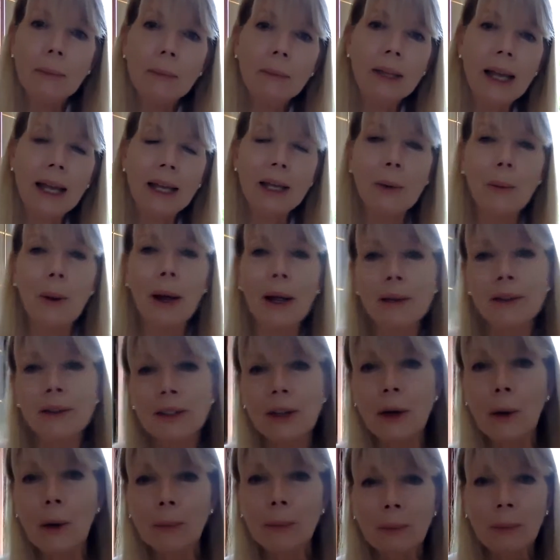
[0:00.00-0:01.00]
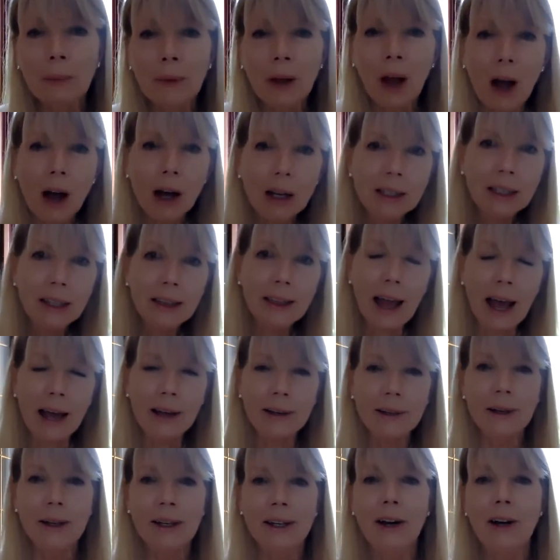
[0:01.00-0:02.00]
Anyway, so on to
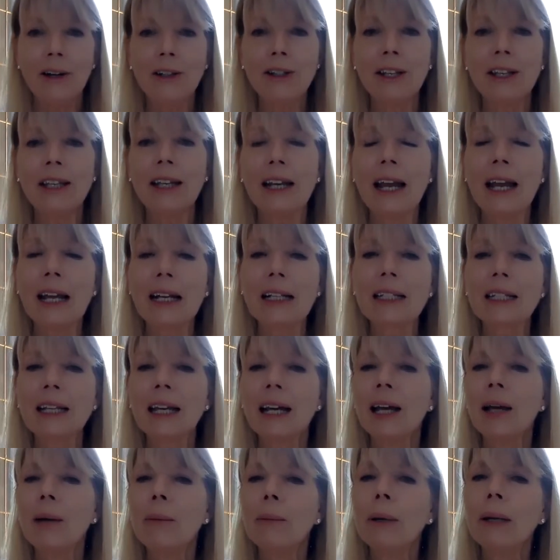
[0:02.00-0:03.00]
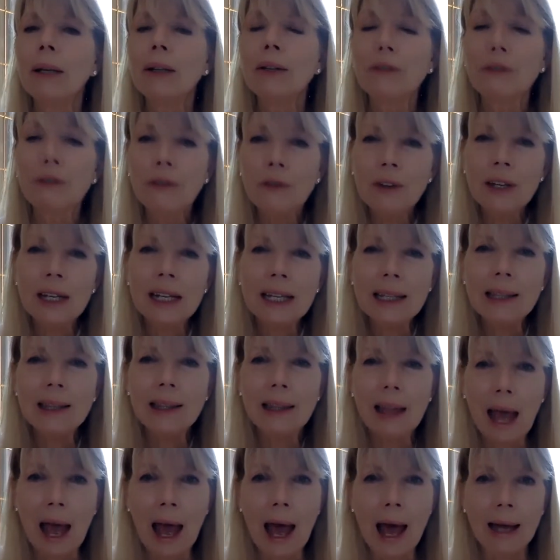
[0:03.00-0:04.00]
the next. But
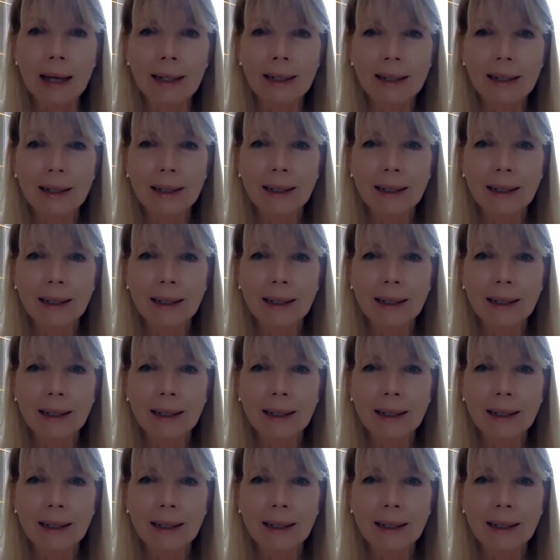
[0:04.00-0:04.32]
feed that.